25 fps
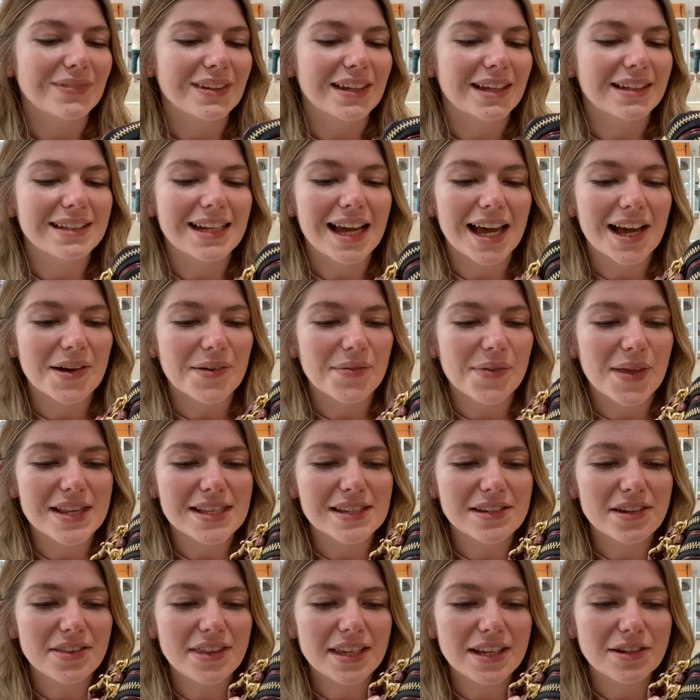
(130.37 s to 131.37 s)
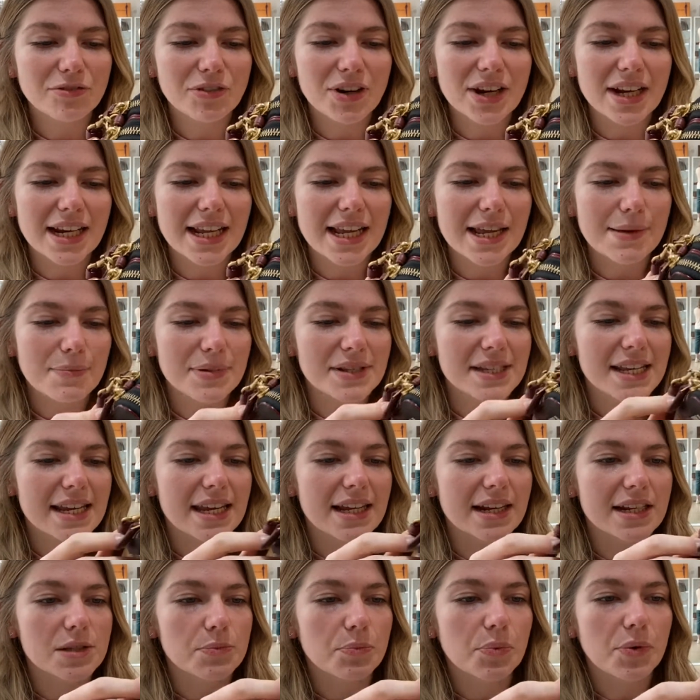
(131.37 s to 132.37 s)
Now, there's nothing really in
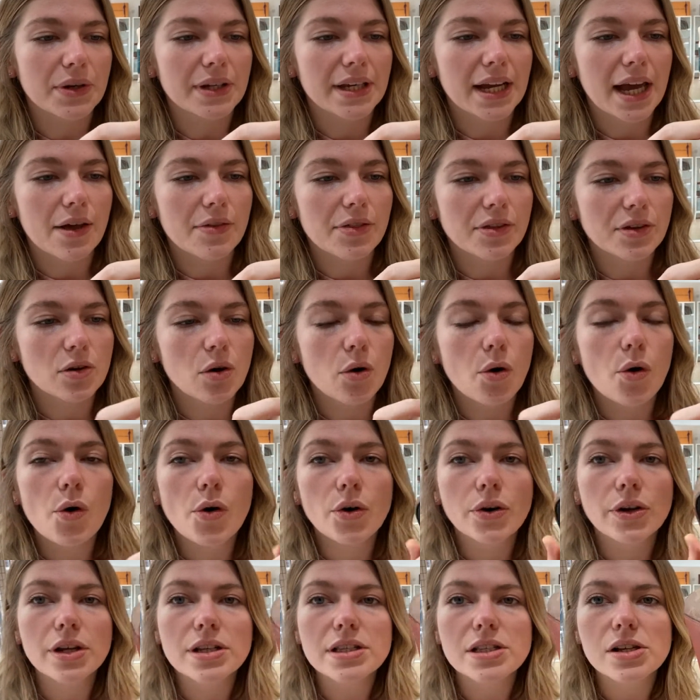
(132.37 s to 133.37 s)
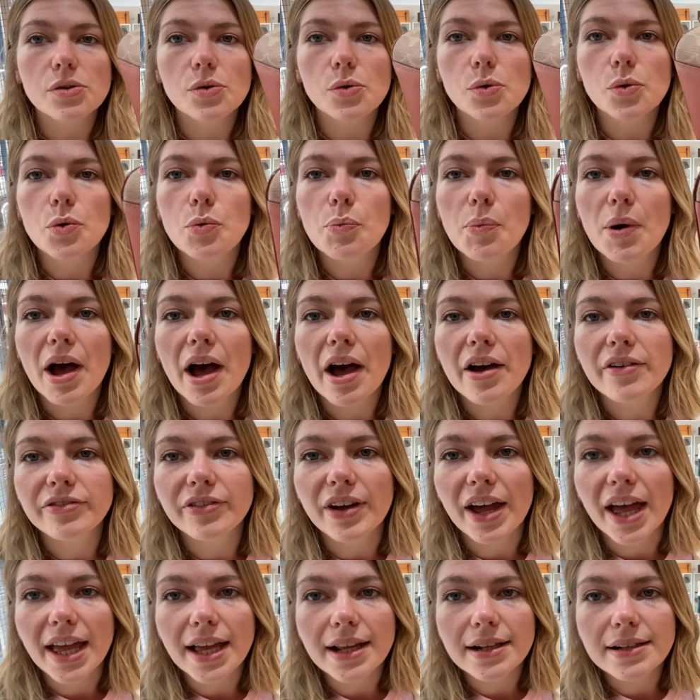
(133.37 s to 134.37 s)
particular to point out. The corners are all
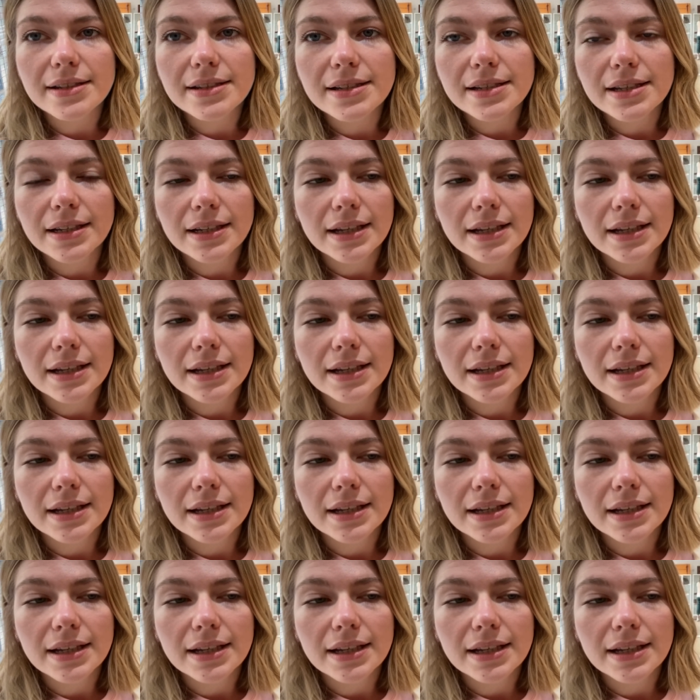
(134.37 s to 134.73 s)
perfect.